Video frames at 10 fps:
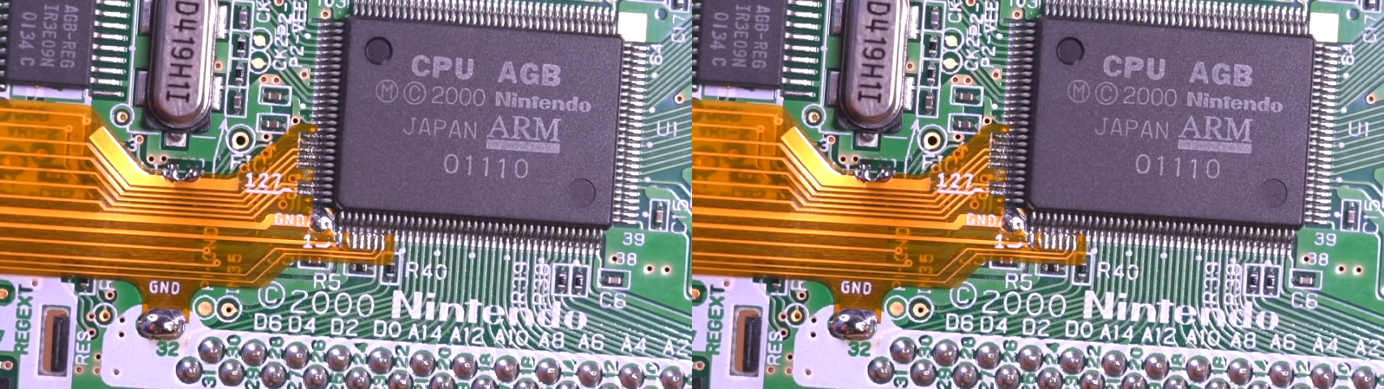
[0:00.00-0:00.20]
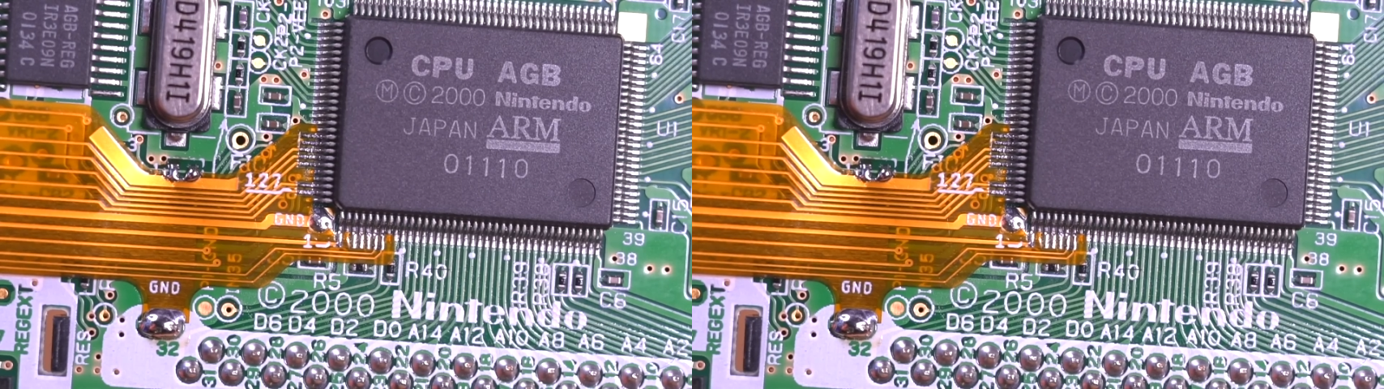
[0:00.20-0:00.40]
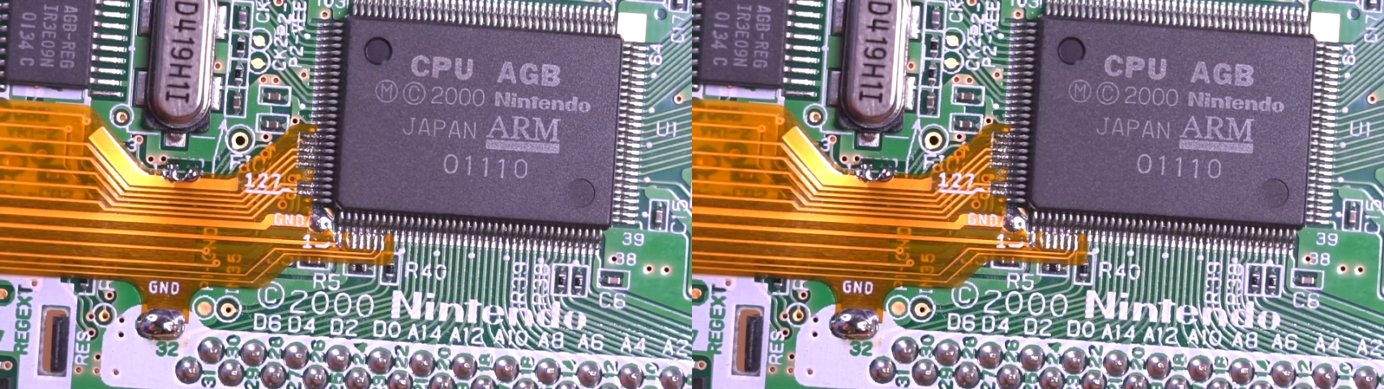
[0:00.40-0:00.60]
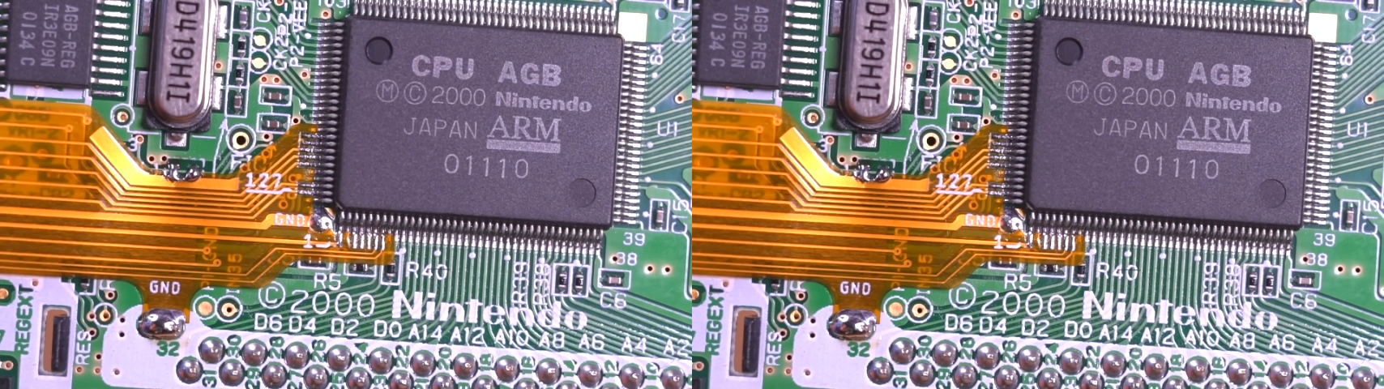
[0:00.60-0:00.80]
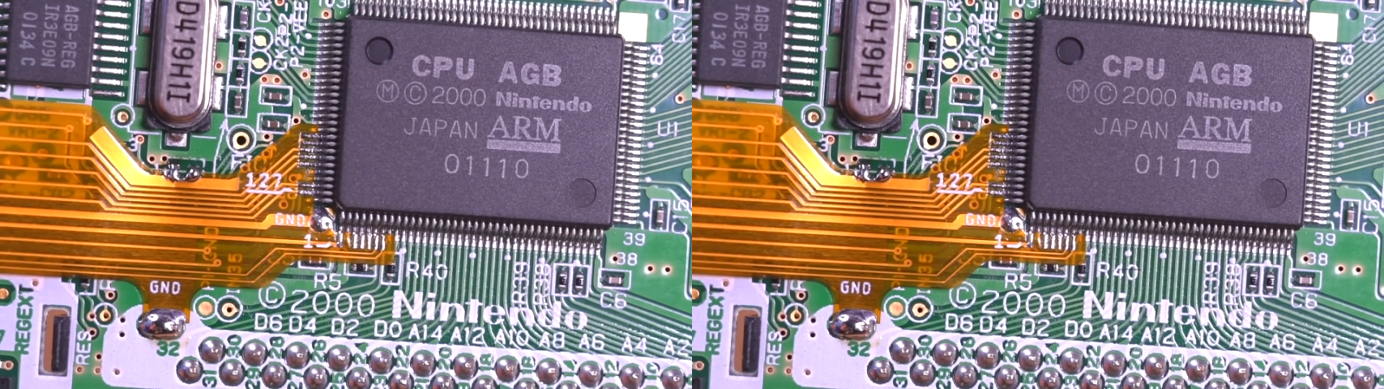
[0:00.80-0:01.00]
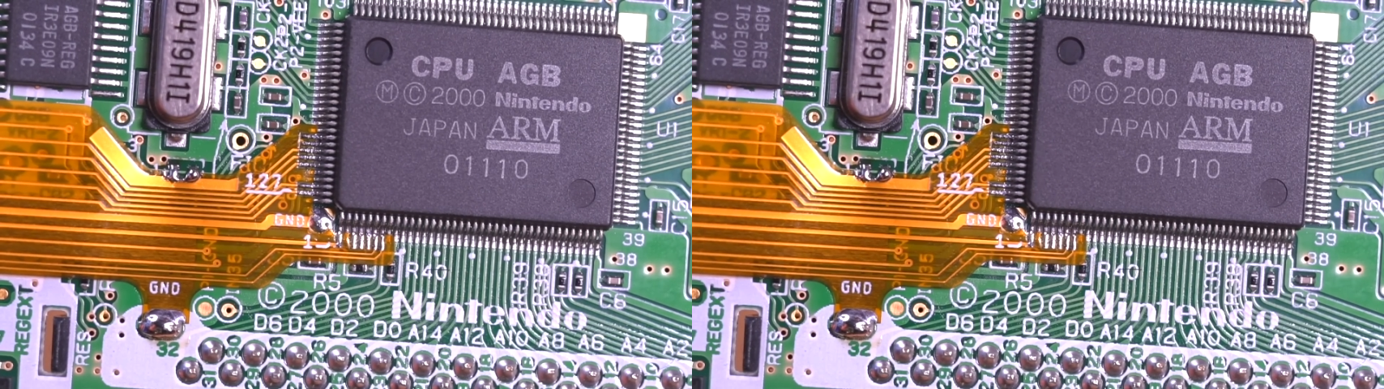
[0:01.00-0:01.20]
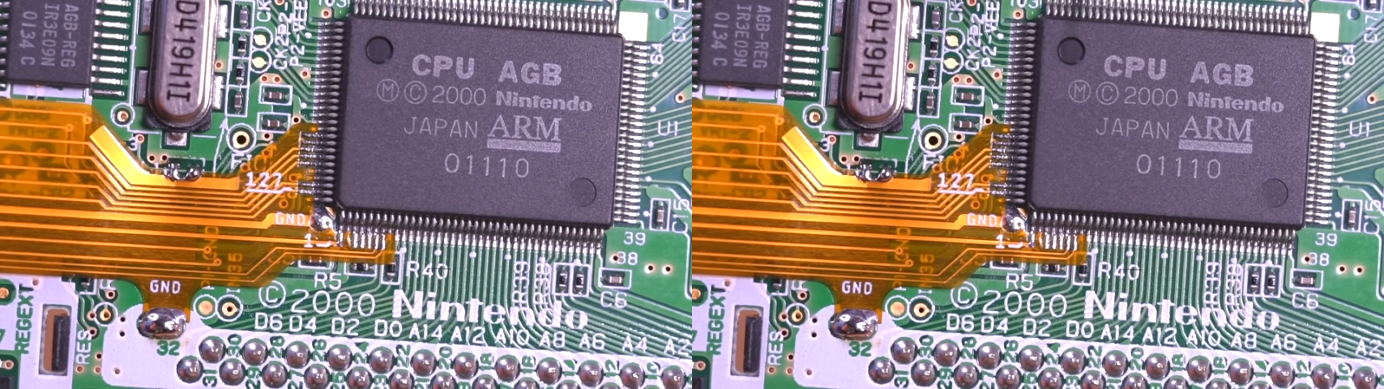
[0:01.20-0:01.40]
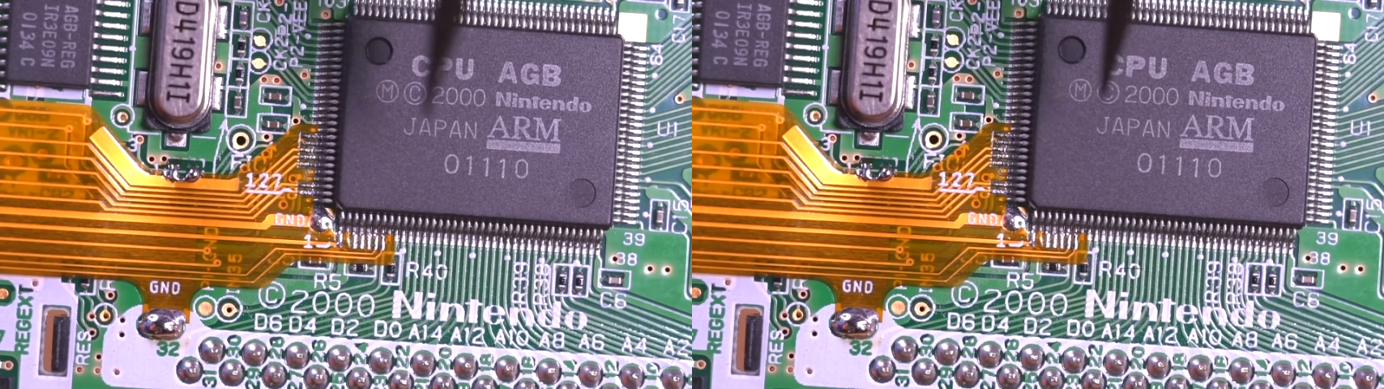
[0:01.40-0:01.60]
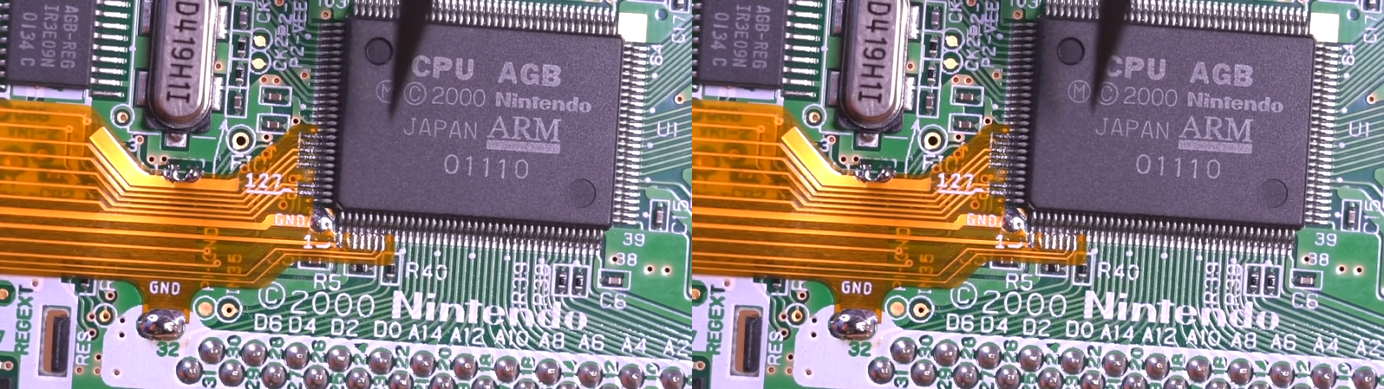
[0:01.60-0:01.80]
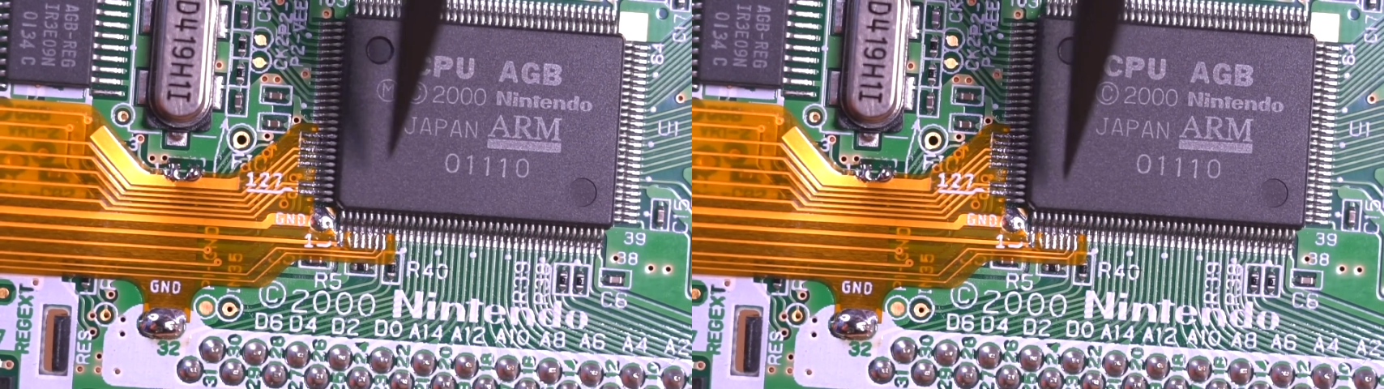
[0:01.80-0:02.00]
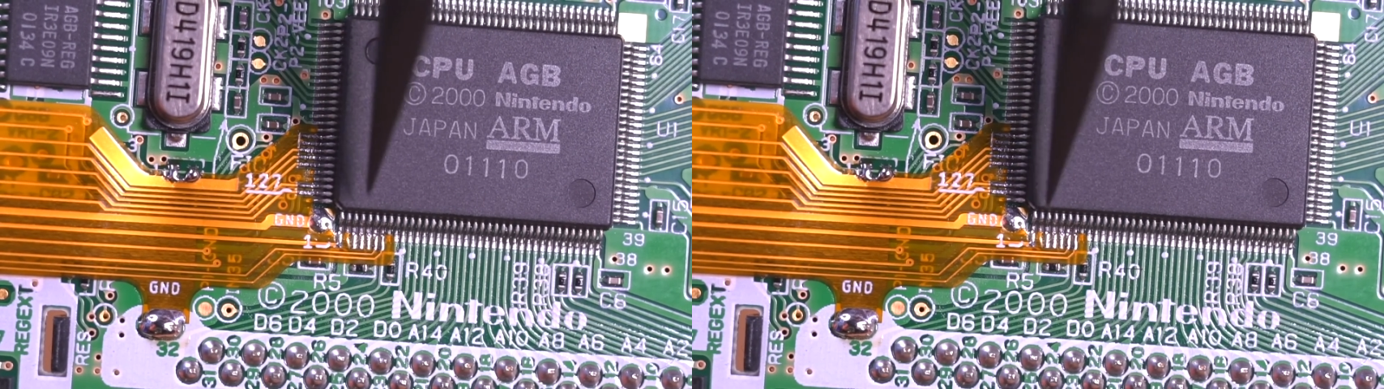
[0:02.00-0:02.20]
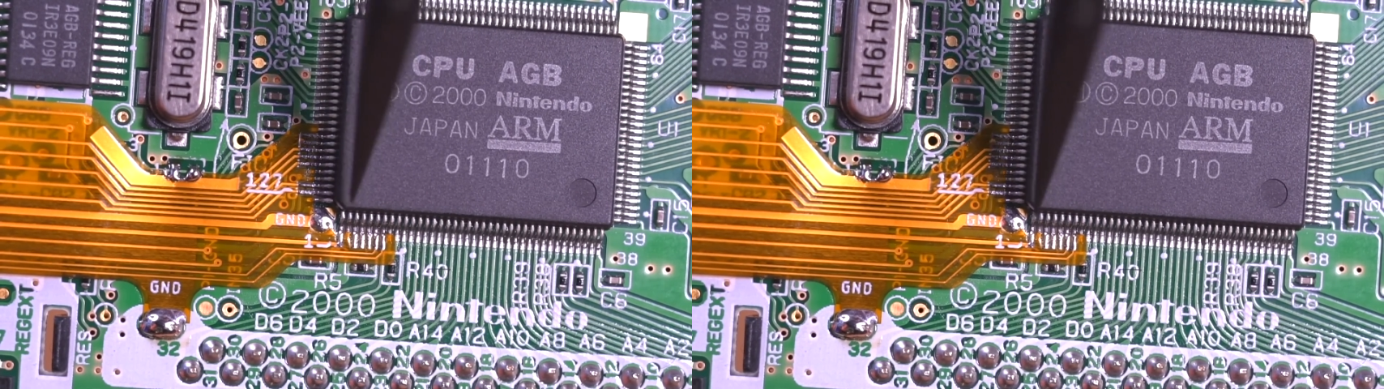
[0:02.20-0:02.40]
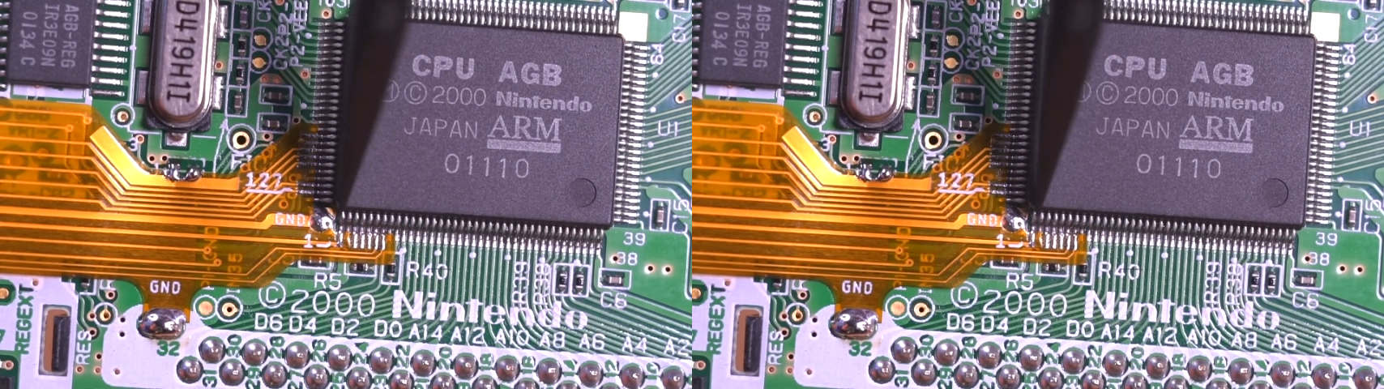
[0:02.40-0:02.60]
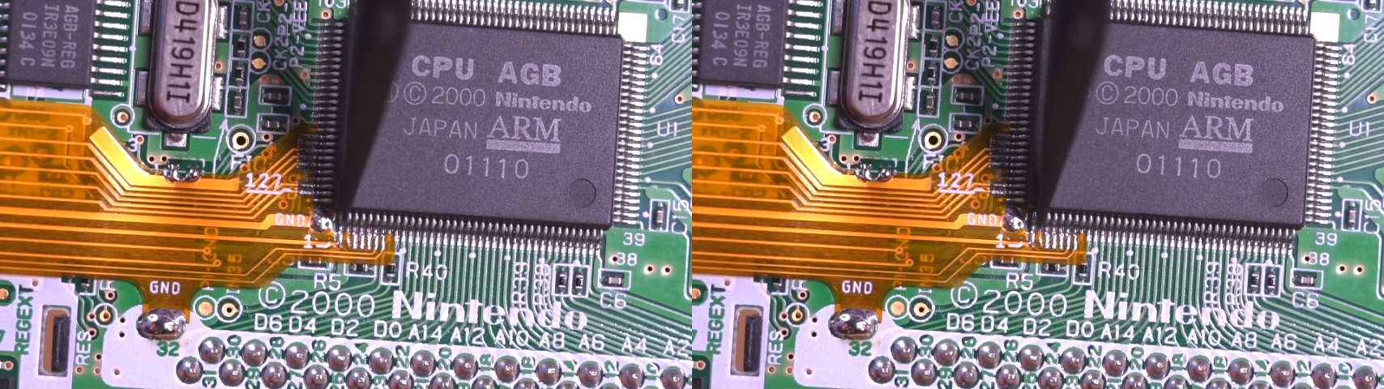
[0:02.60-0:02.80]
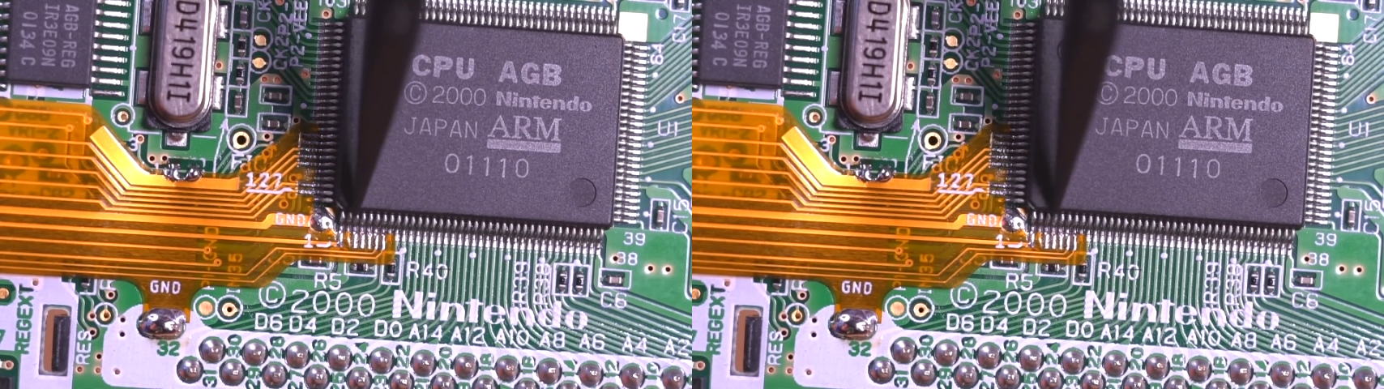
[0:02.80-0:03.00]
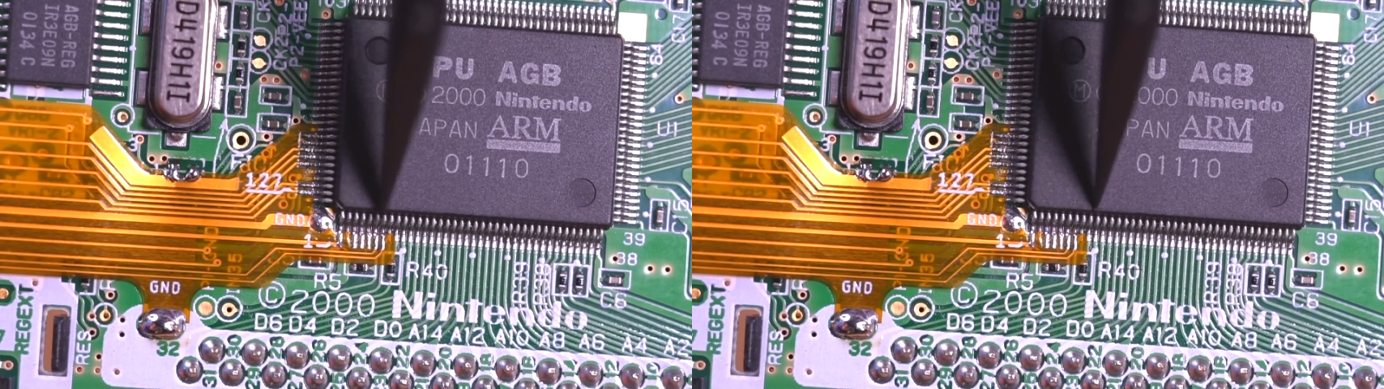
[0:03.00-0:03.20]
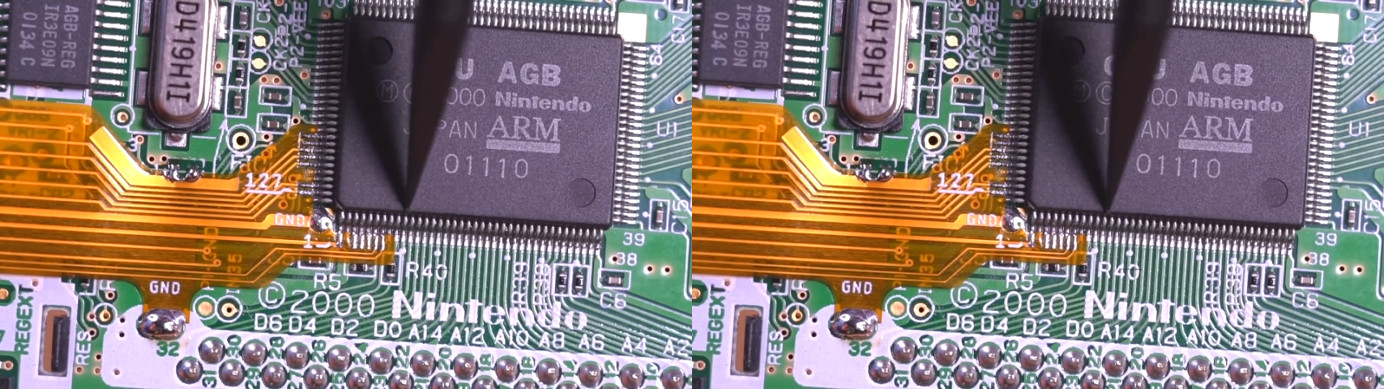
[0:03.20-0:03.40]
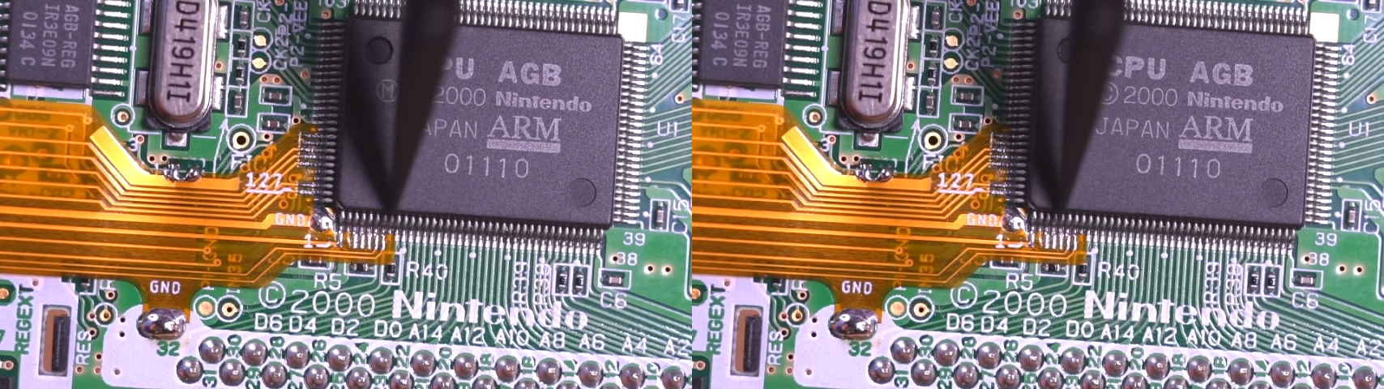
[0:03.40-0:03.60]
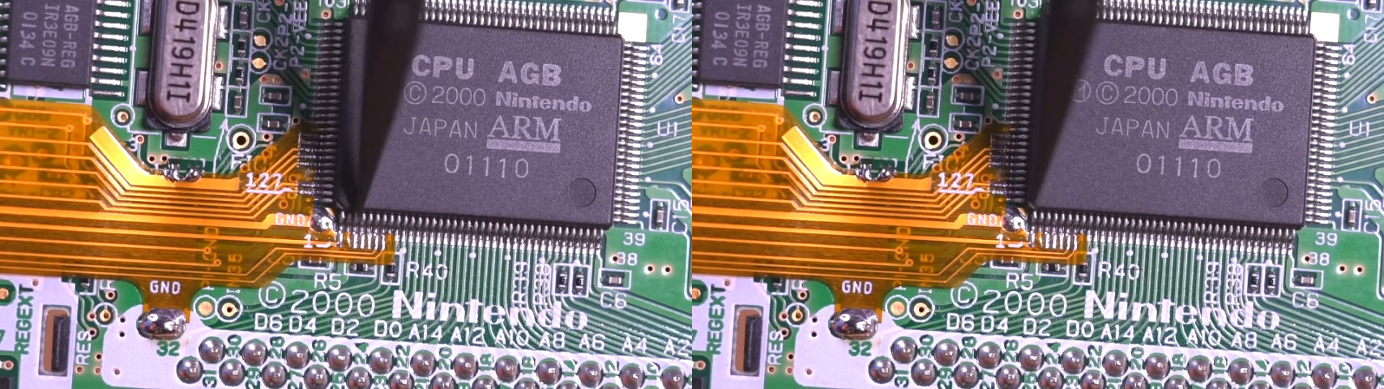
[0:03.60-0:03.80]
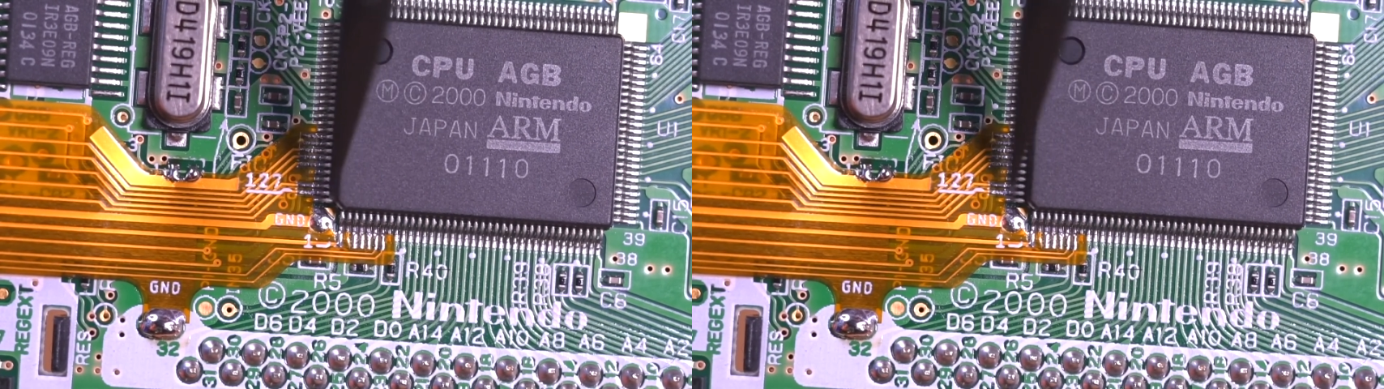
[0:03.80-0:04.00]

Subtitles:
(no speaker visible)